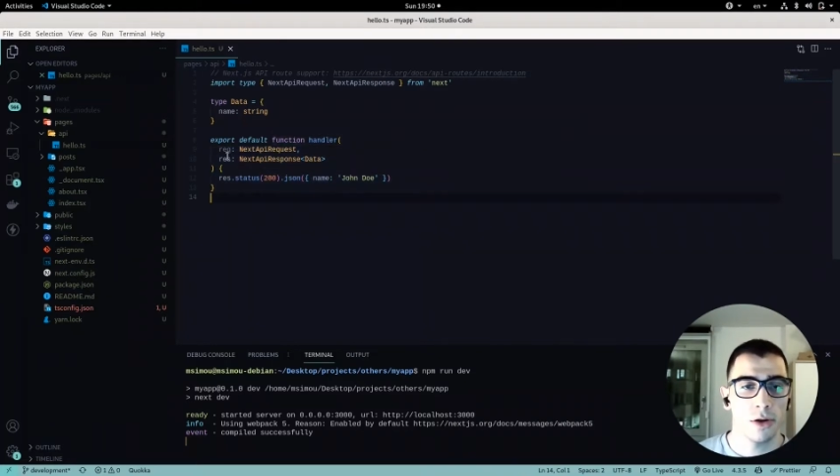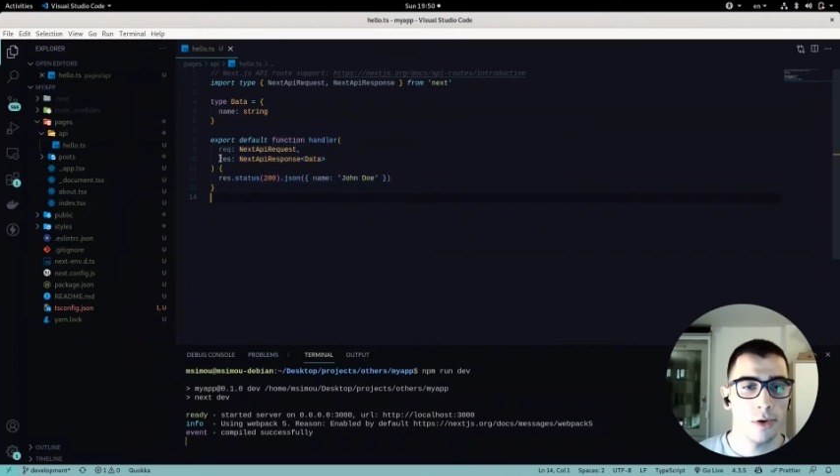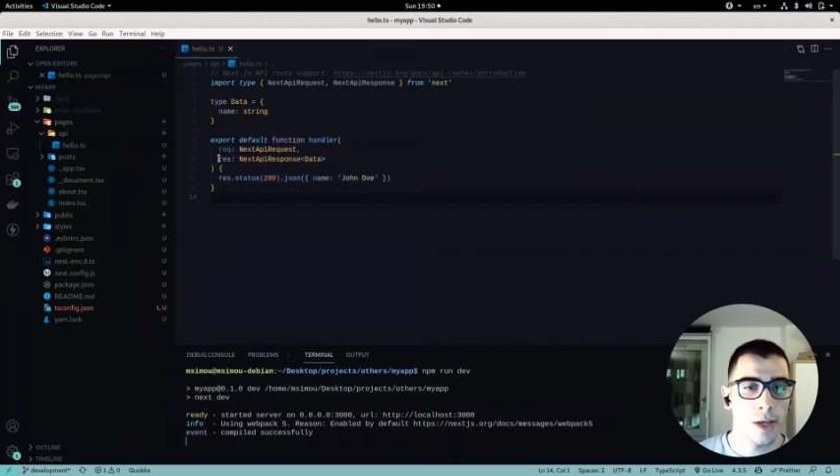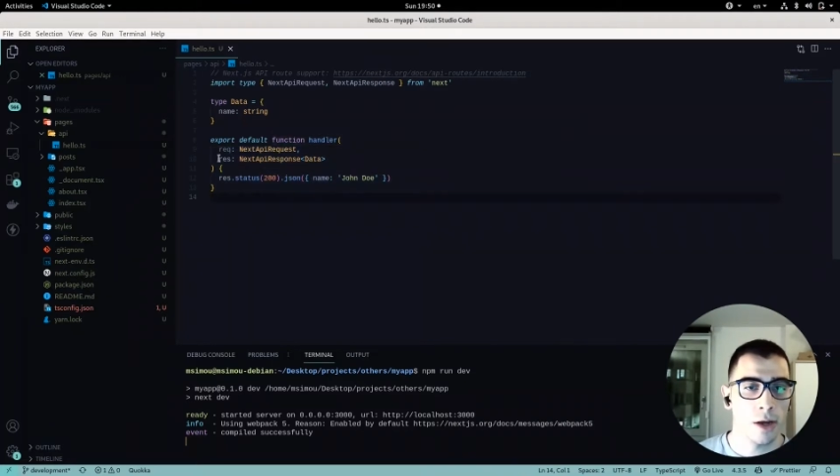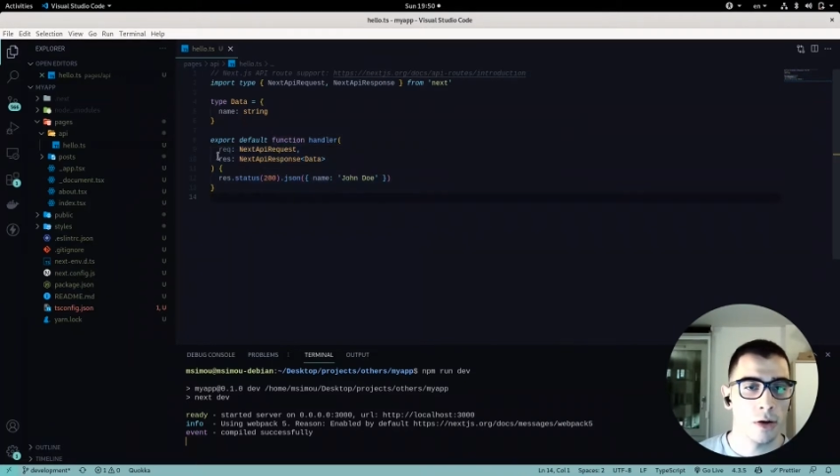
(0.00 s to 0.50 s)

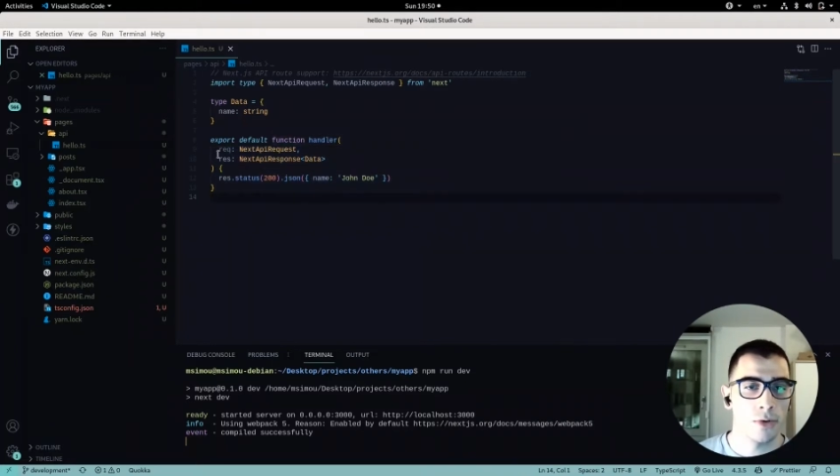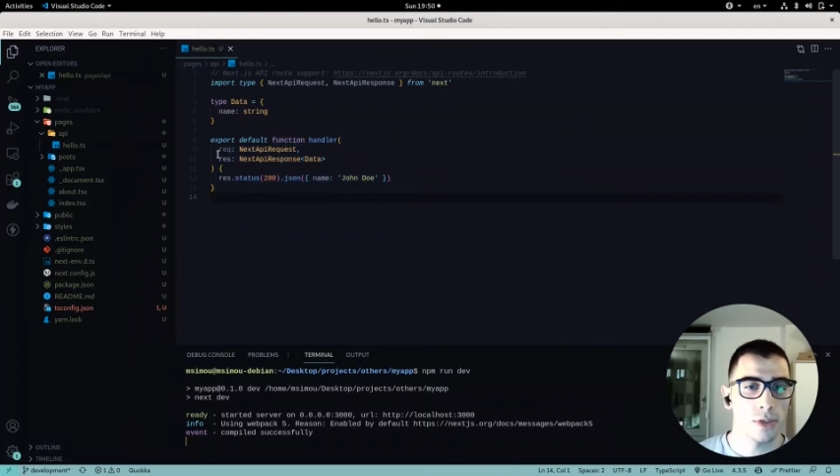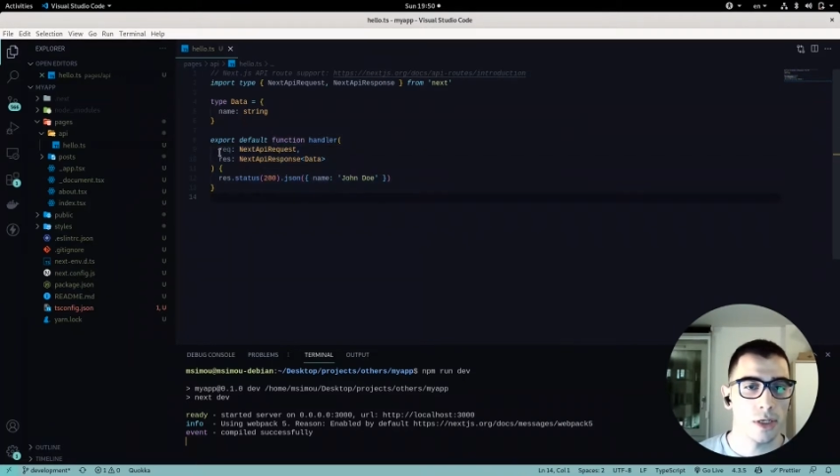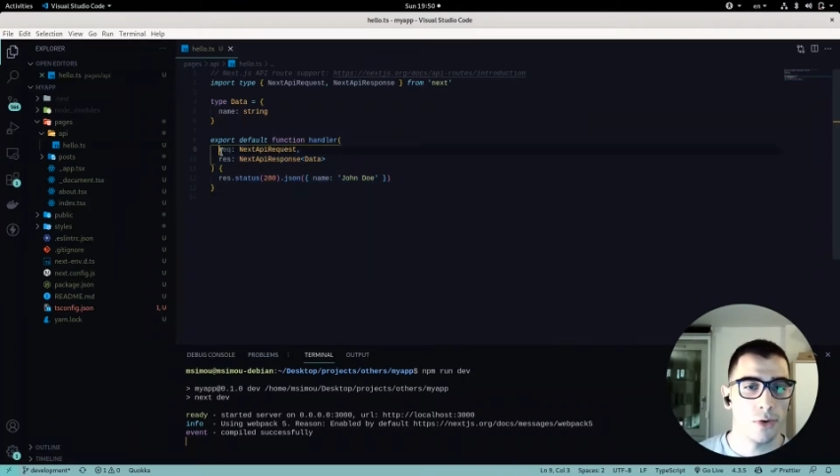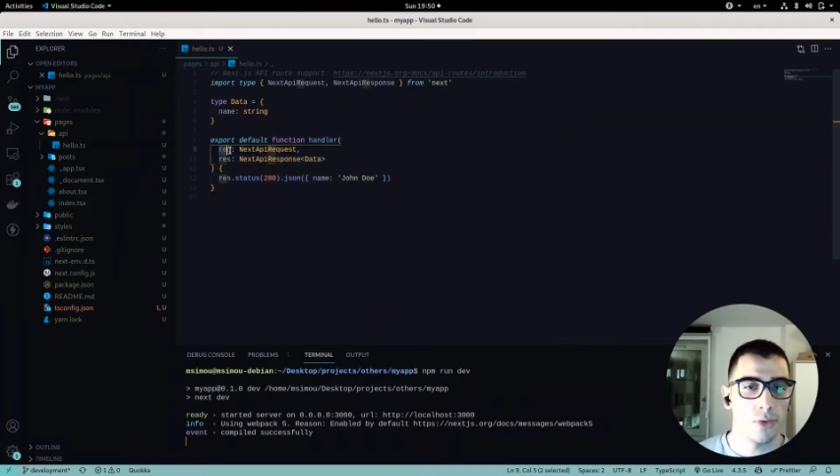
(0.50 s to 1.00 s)
includes
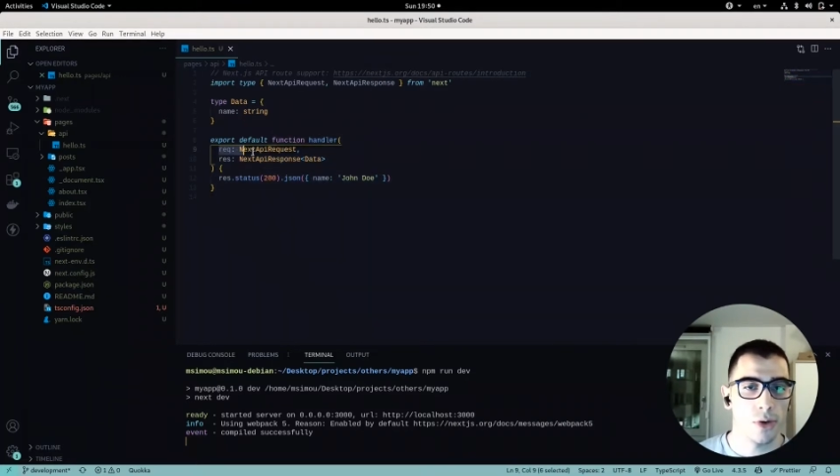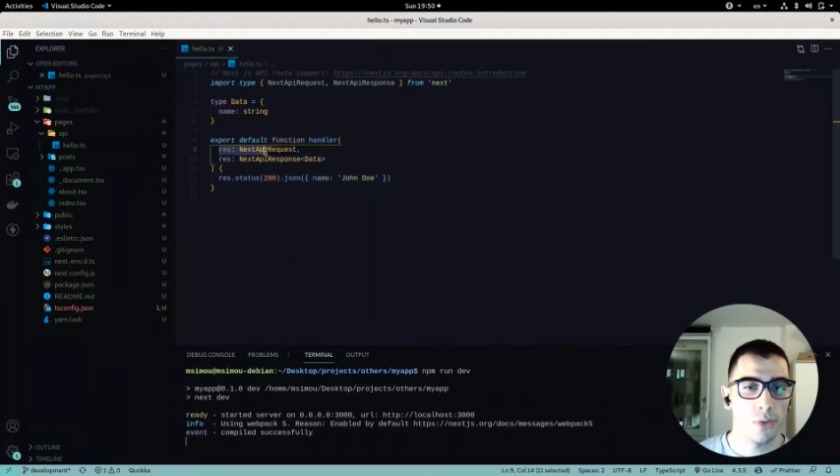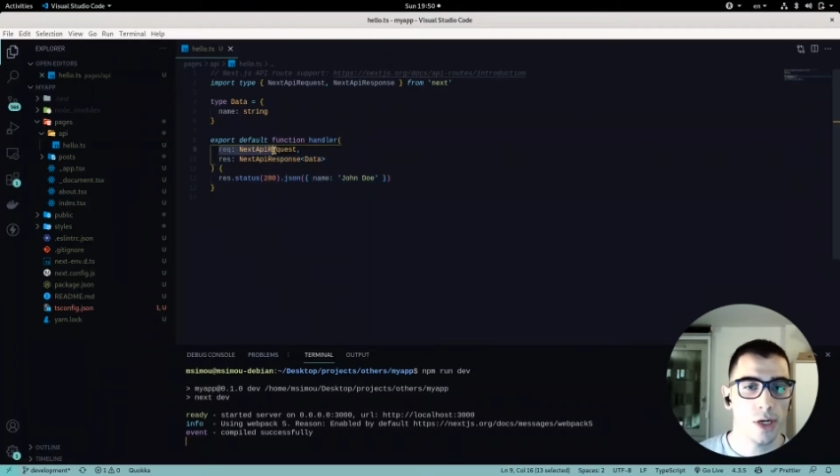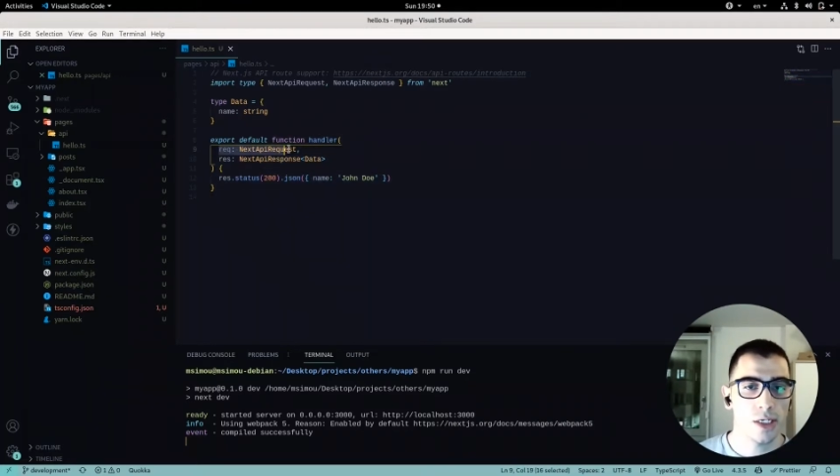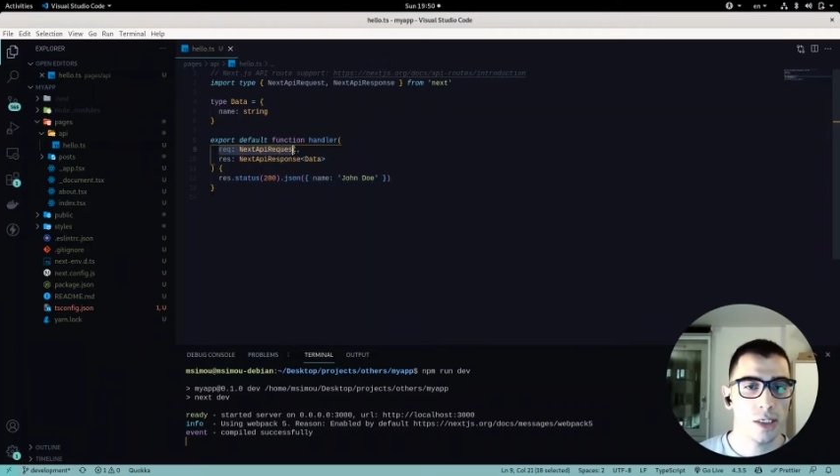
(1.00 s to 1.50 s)
a
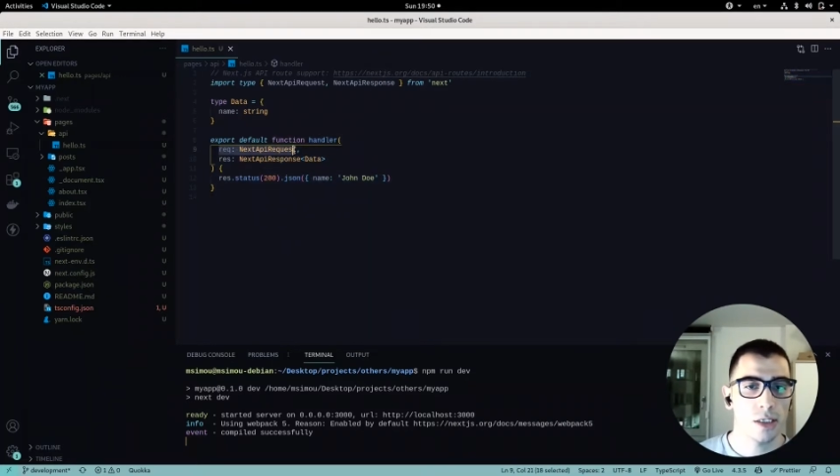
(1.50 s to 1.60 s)
request